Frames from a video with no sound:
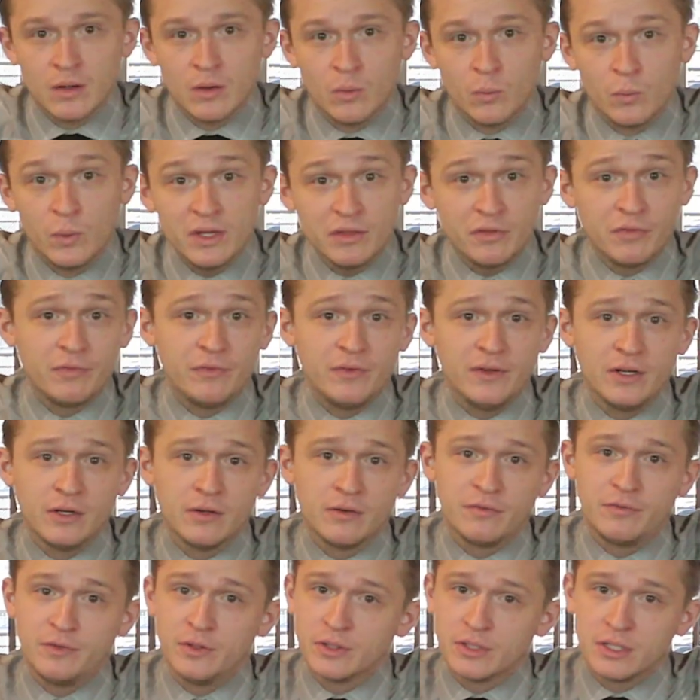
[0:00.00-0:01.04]
With fear
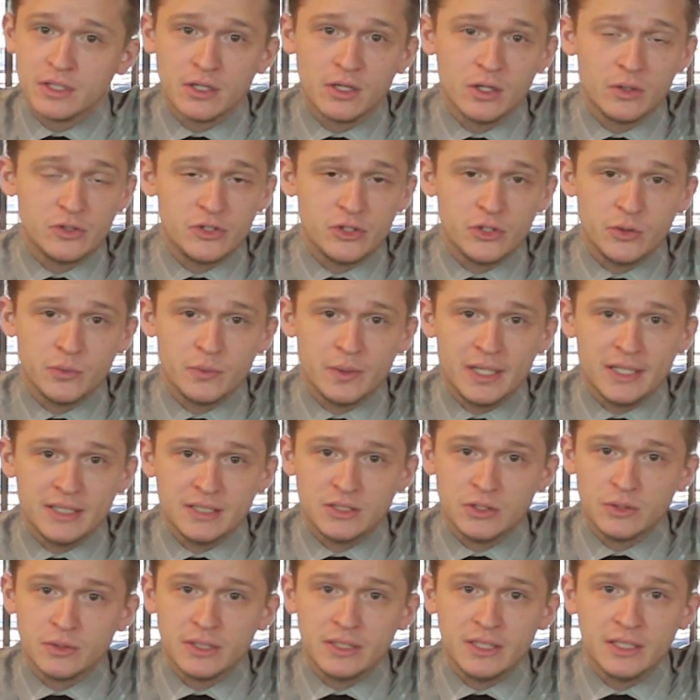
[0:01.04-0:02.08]
can go two
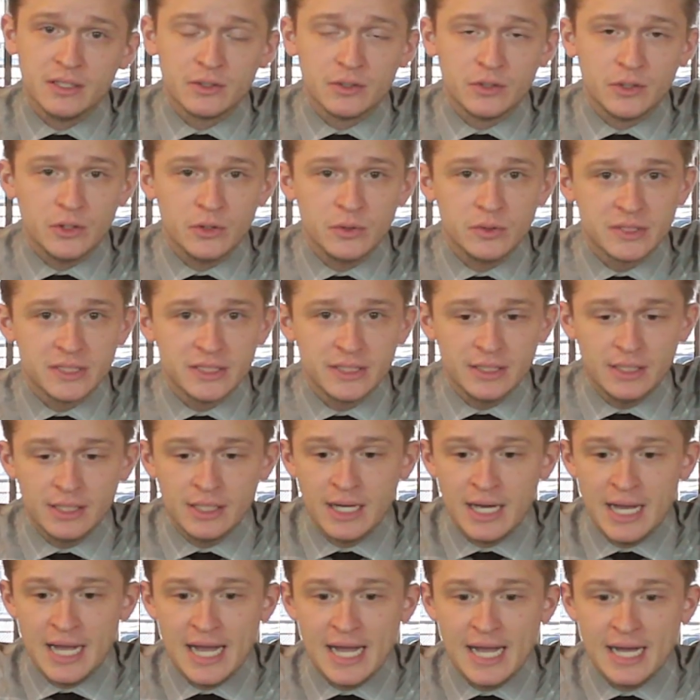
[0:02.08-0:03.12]
ways. You can either use it
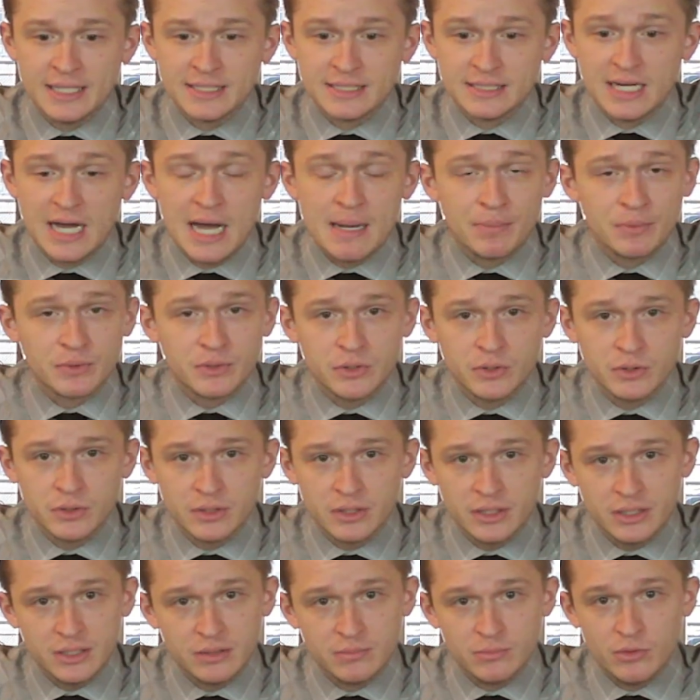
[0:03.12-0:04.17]
as an
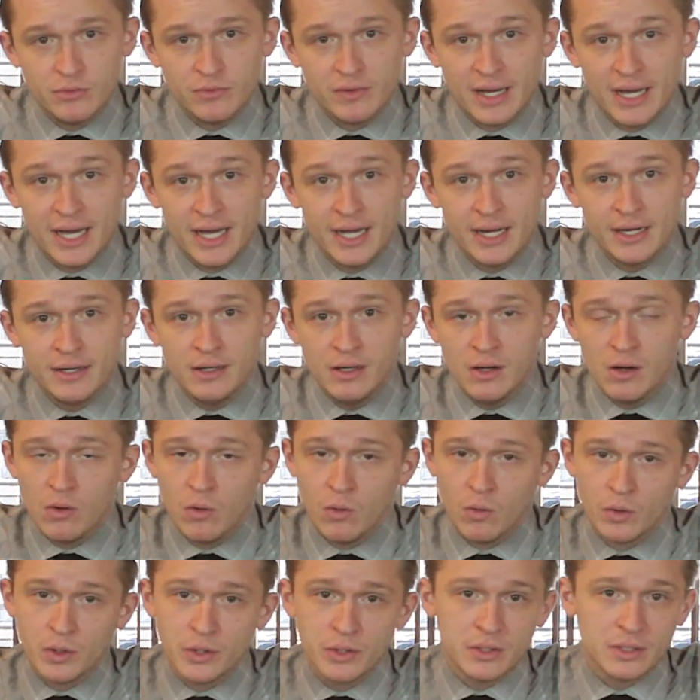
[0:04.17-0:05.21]
opportunity to move ahead,
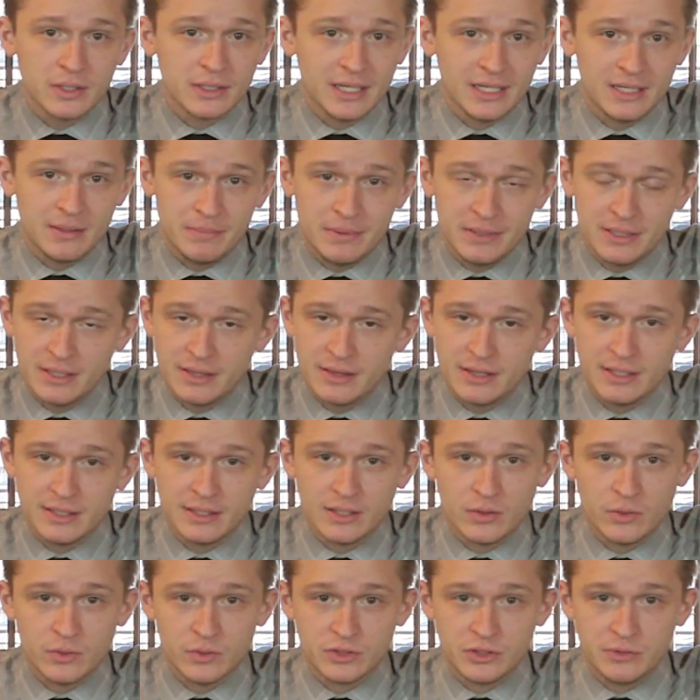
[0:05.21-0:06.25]
or you can let it be the thing that
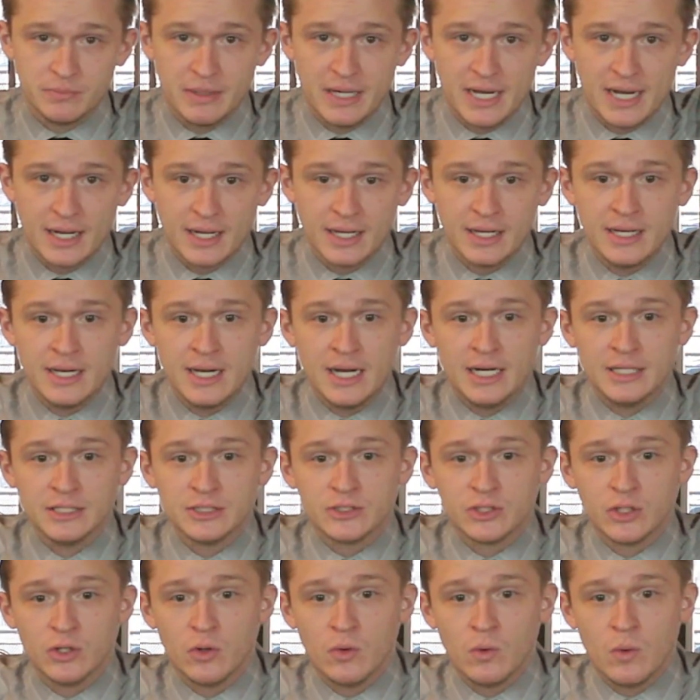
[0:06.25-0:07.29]
holds you back. And
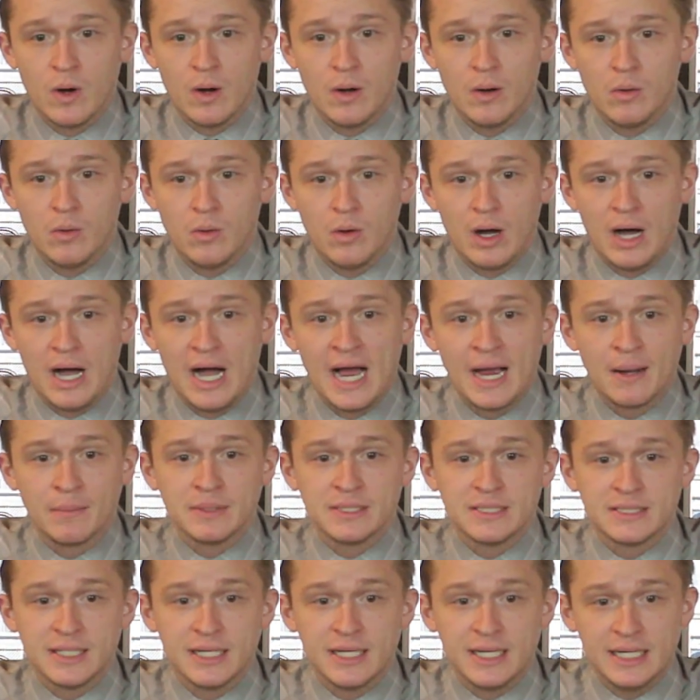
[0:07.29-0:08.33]
so I would
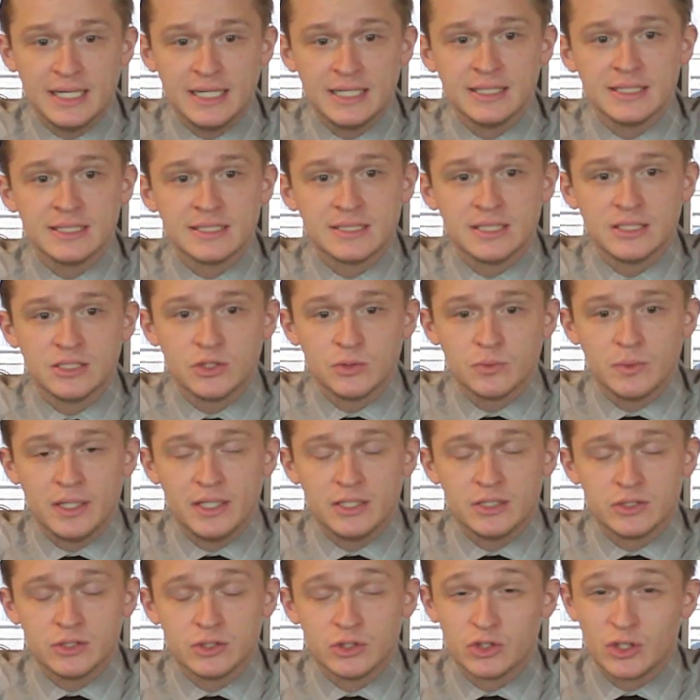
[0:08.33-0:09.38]
say in this
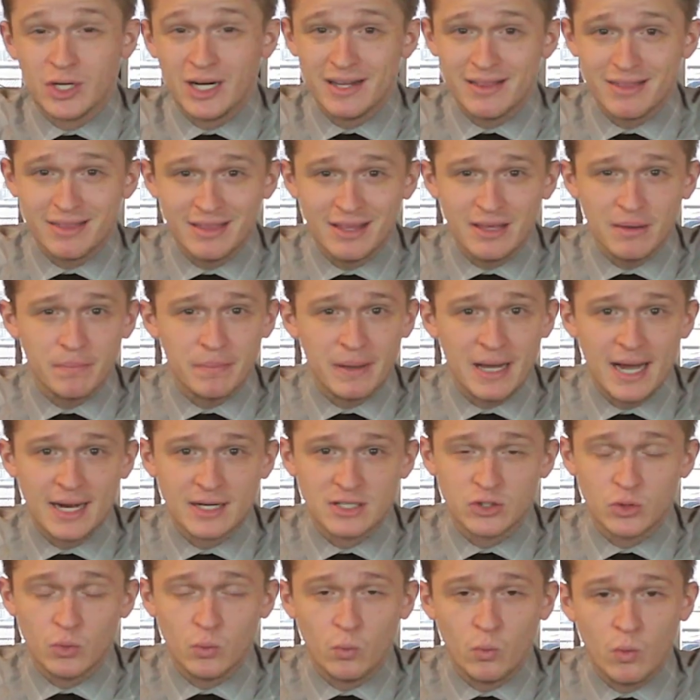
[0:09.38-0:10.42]
situation, try and think back
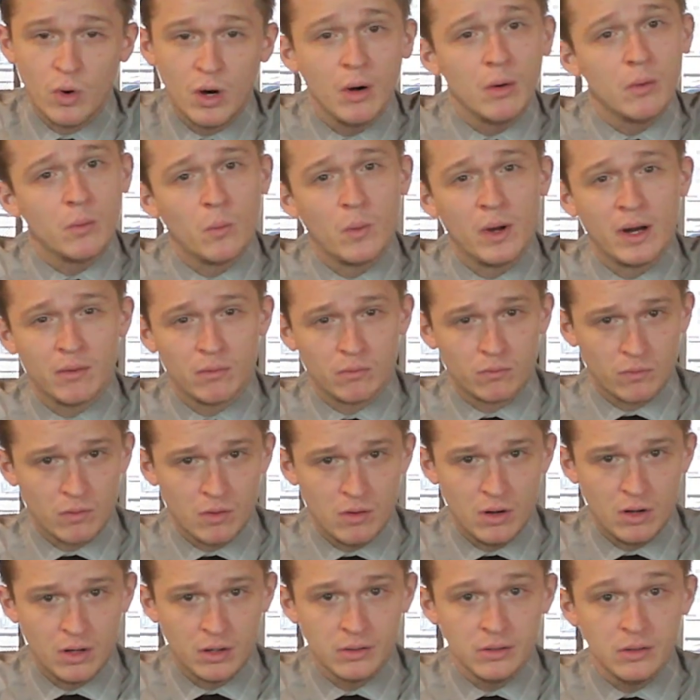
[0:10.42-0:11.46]
to what went
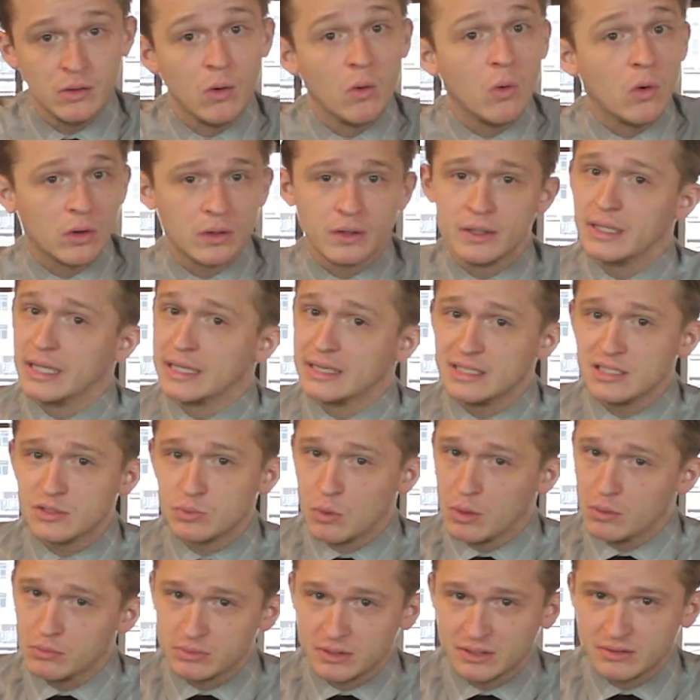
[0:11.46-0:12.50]
wrong, or at least
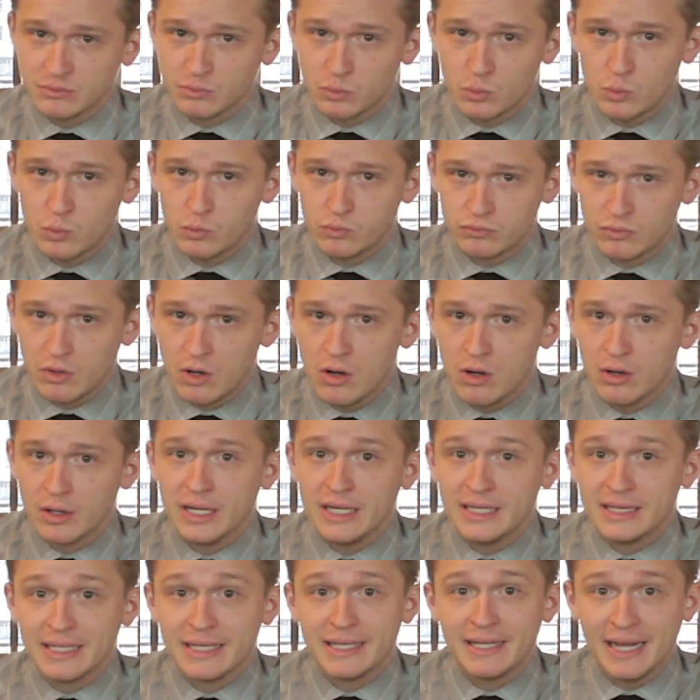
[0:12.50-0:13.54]
what went wrong
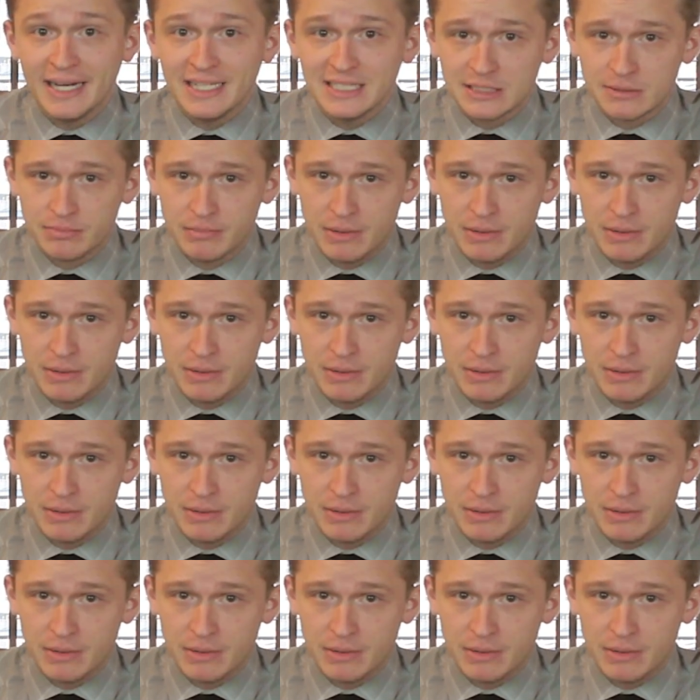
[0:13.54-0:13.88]
in the guest's